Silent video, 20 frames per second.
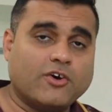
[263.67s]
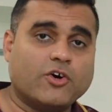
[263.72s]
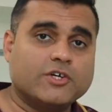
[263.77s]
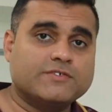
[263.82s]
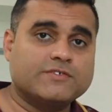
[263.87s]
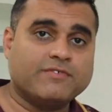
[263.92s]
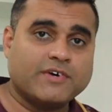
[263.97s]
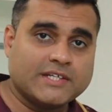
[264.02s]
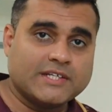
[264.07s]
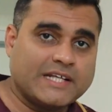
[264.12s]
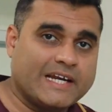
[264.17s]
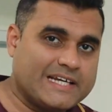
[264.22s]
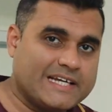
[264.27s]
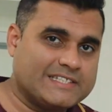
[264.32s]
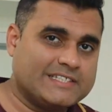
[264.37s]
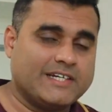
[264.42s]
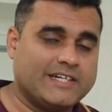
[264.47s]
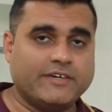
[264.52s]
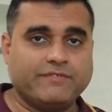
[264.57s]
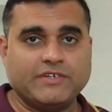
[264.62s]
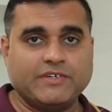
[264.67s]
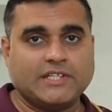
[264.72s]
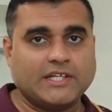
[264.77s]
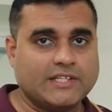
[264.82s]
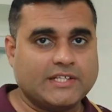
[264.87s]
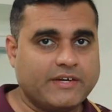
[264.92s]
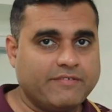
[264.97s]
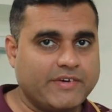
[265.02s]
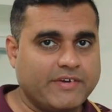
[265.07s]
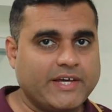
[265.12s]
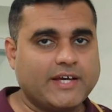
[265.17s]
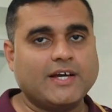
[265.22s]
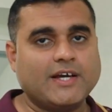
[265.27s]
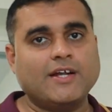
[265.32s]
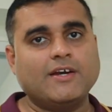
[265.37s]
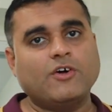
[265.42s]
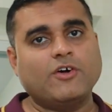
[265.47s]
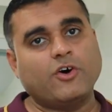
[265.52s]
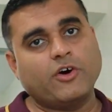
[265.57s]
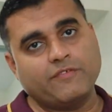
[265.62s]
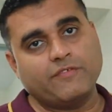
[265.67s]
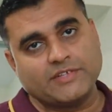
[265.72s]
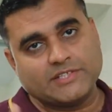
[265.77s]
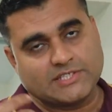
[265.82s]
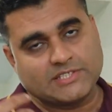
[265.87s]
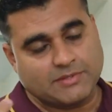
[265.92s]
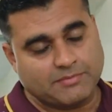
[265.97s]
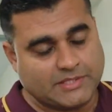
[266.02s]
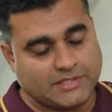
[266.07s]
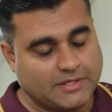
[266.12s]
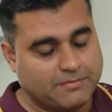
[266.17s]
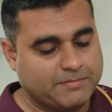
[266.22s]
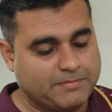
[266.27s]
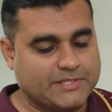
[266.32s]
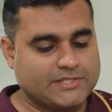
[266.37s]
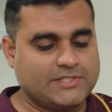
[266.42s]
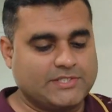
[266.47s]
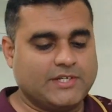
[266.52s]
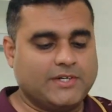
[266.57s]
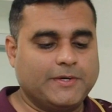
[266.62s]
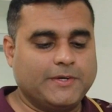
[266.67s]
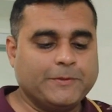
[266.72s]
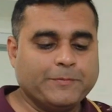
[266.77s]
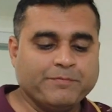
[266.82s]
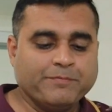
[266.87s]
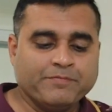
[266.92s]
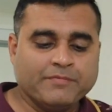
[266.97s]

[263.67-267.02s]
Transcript: cause further accident with other vehicle or with some other person,